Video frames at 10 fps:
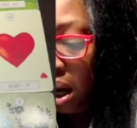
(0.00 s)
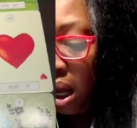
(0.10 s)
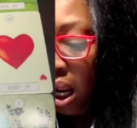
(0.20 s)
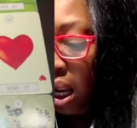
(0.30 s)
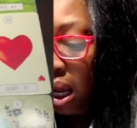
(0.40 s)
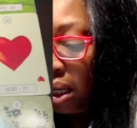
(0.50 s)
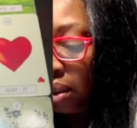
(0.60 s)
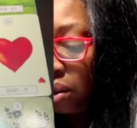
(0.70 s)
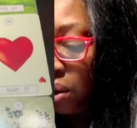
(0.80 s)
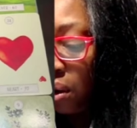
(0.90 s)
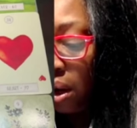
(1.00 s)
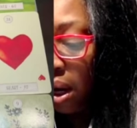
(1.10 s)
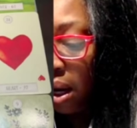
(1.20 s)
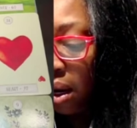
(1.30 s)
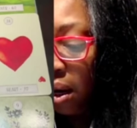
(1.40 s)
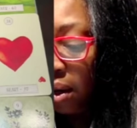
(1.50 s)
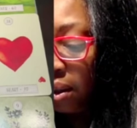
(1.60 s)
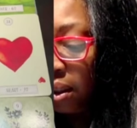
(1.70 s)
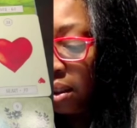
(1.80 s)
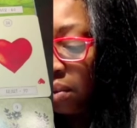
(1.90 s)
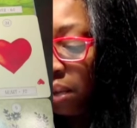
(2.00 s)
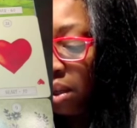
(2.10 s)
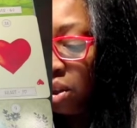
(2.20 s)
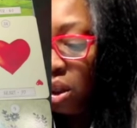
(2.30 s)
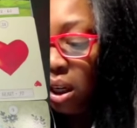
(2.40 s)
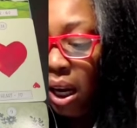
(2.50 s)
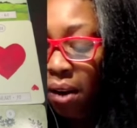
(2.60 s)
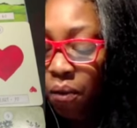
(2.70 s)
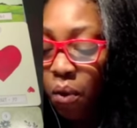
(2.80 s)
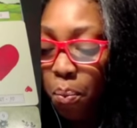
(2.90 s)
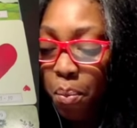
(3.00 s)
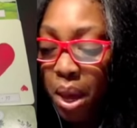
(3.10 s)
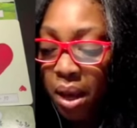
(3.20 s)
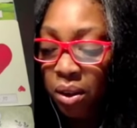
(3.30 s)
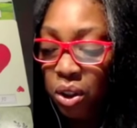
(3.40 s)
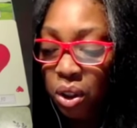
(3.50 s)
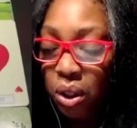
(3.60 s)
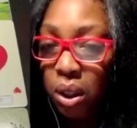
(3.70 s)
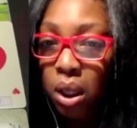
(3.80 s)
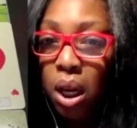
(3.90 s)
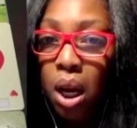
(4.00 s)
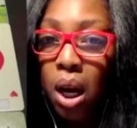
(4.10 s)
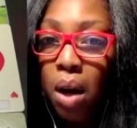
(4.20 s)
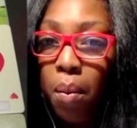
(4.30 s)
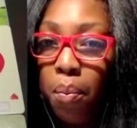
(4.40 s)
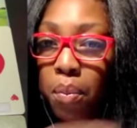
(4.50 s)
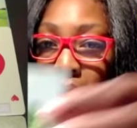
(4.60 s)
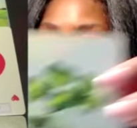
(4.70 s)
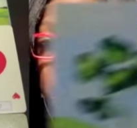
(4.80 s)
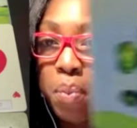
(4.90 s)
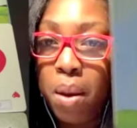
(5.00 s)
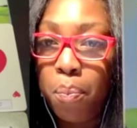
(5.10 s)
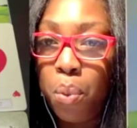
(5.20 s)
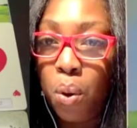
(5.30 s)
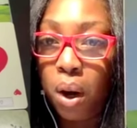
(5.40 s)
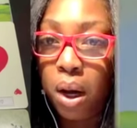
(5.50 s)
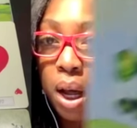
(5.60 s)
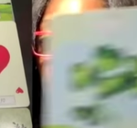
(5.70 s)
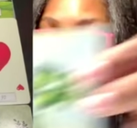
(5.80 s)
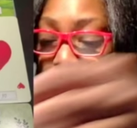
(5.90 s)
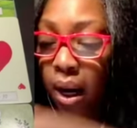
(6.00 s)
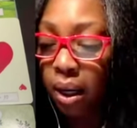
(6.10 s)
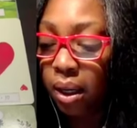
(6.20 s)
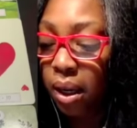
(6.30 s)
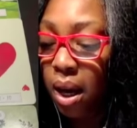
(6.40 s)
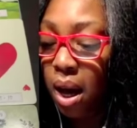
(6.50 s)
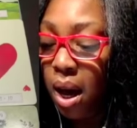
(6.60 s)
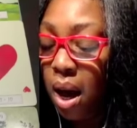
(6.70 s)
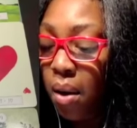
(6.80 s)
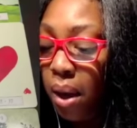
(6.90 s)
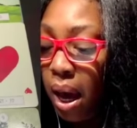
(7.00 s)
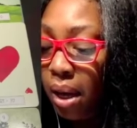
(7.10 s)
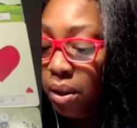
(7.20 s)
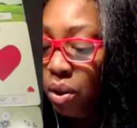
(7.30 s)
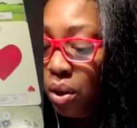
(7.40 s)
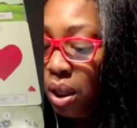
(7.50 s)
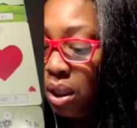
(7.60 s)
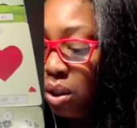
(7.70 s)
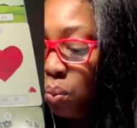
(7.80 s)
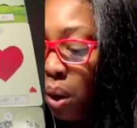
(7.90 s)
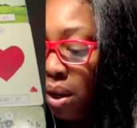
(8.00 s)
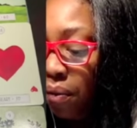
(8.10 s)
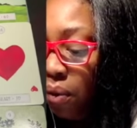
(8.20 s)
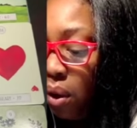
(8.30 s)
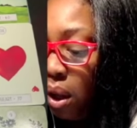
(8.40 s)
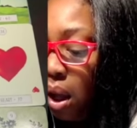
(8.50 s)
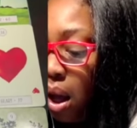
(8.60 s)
A lot of talking, a lot of situation, information. It could be a book, luck. Okay, so this is wonderful.